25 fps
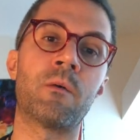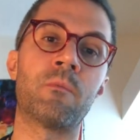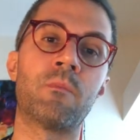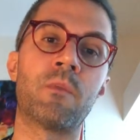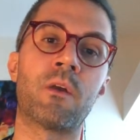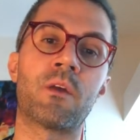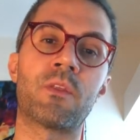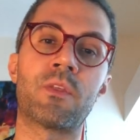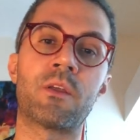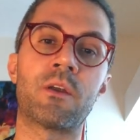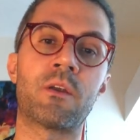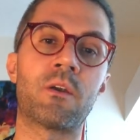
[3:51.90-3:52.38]

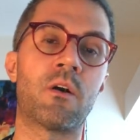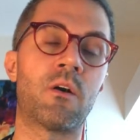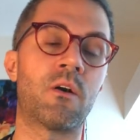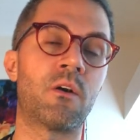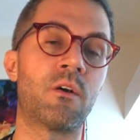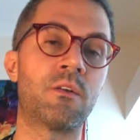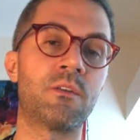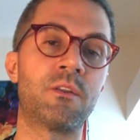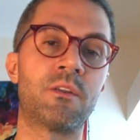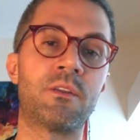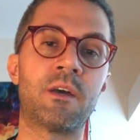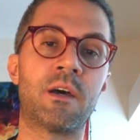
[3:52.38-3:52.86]
nothing
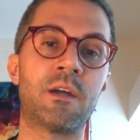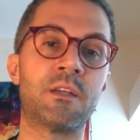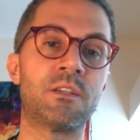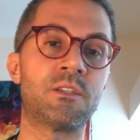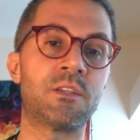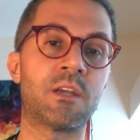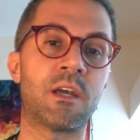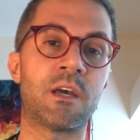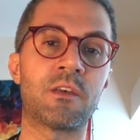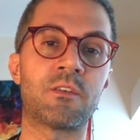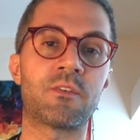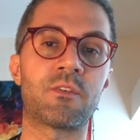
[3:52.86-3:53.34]
hard to
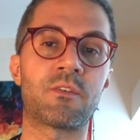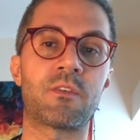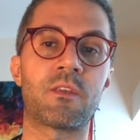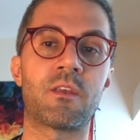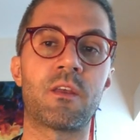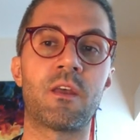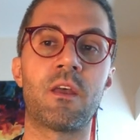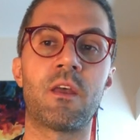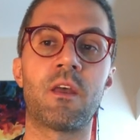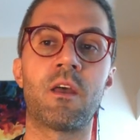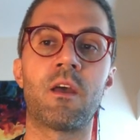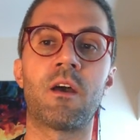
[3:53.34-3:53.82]
digest.
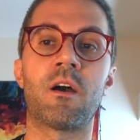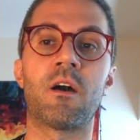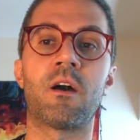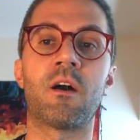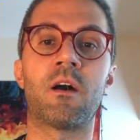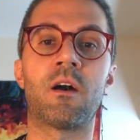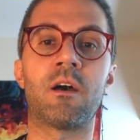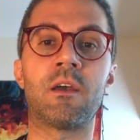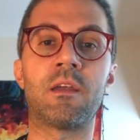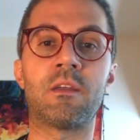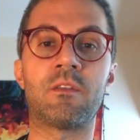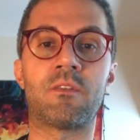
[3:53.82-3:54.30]

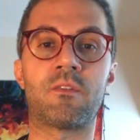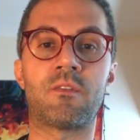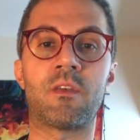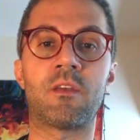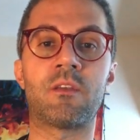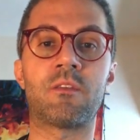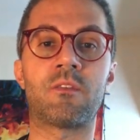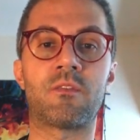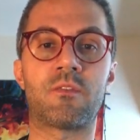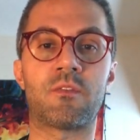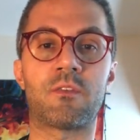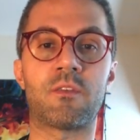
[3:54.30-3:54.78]

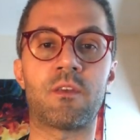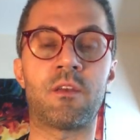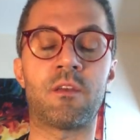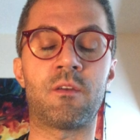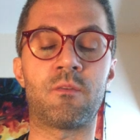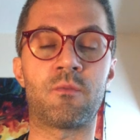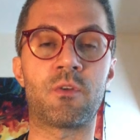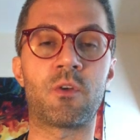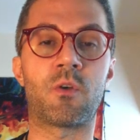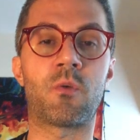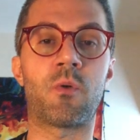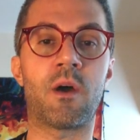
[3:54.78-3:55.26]
It
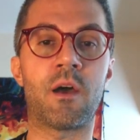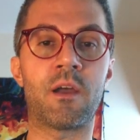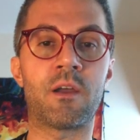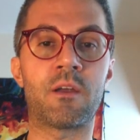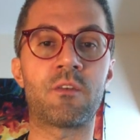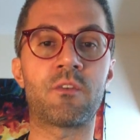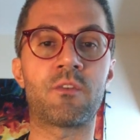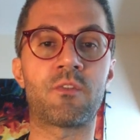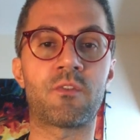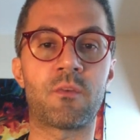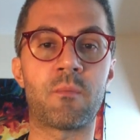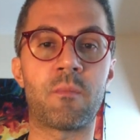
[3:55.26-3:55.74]

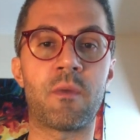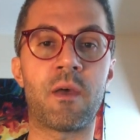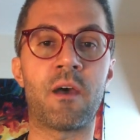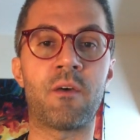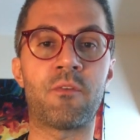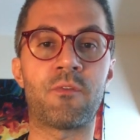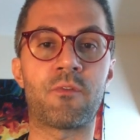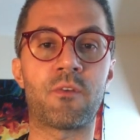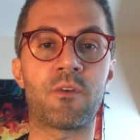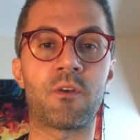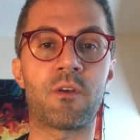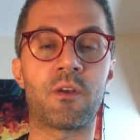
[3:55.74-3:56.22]
requires some
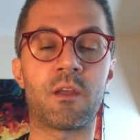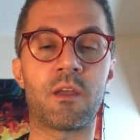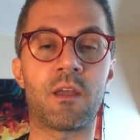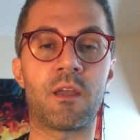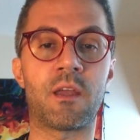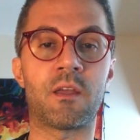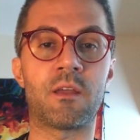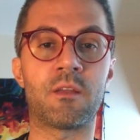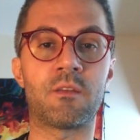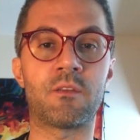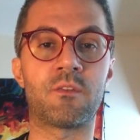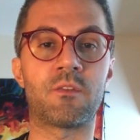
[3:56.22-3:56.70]
effort
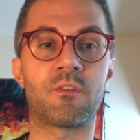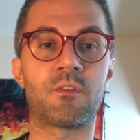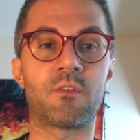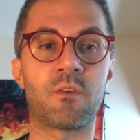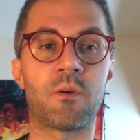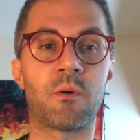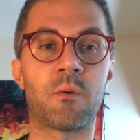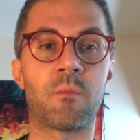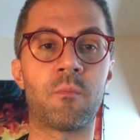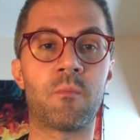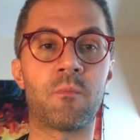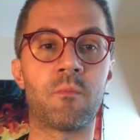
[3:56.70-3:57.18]
and
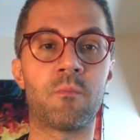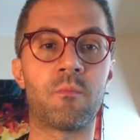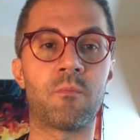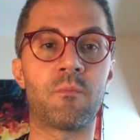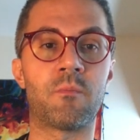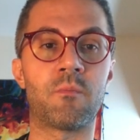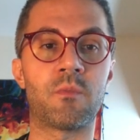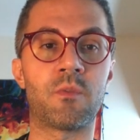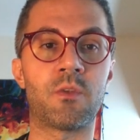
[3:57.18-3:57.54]
some